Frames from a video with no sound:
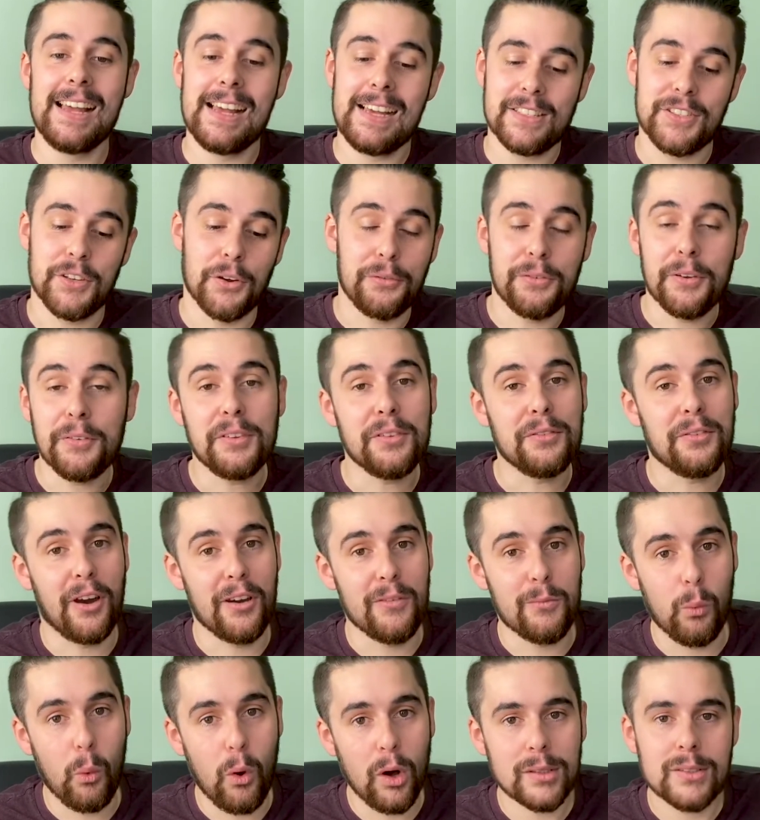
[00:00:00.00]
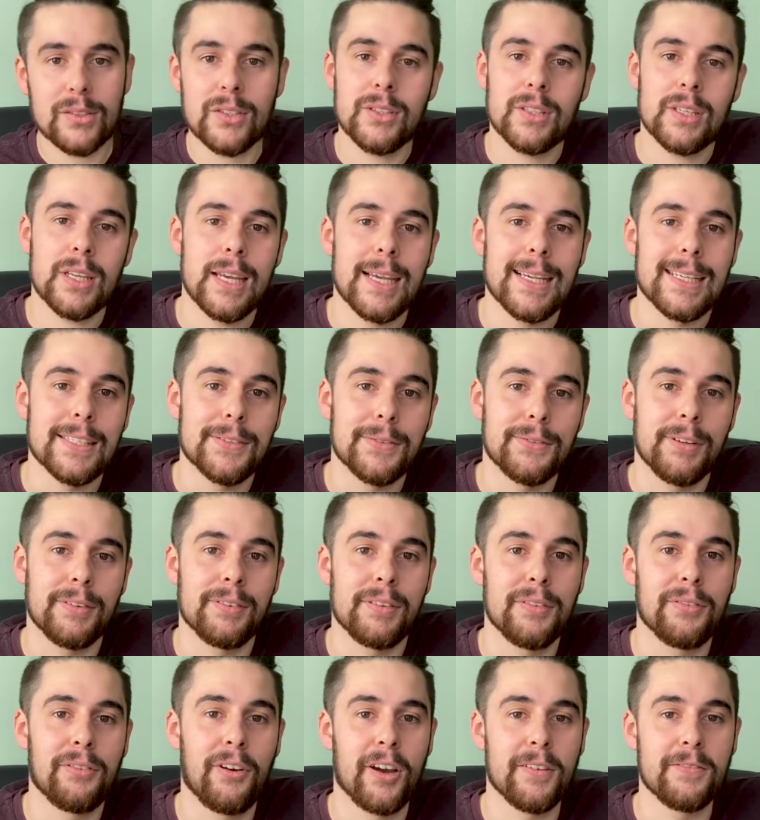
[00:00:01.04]
So 55 watts is
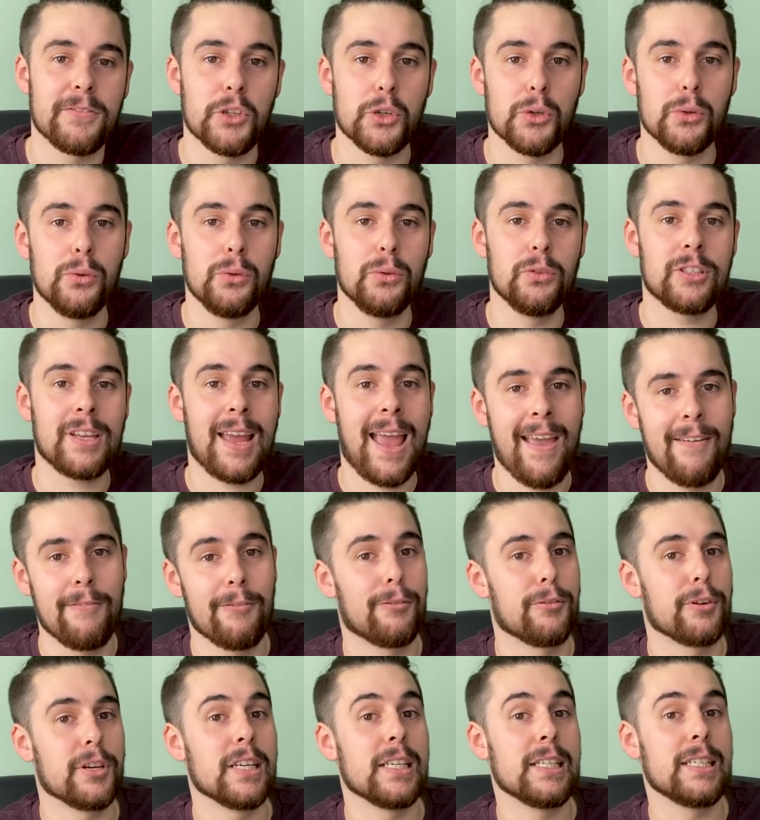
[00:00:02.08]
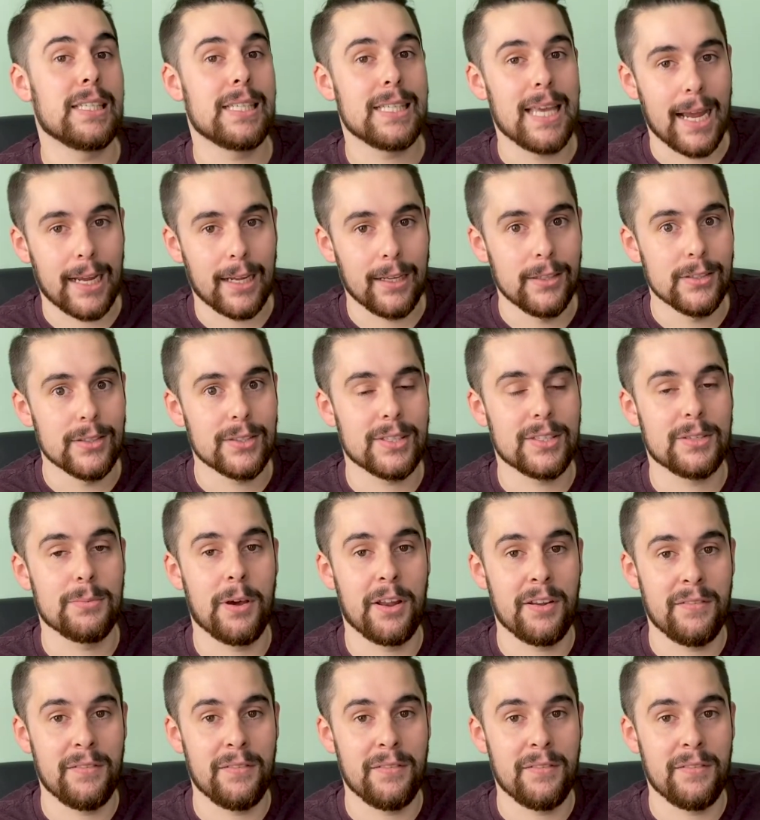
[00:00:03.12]
55 joules every second. So that's the amount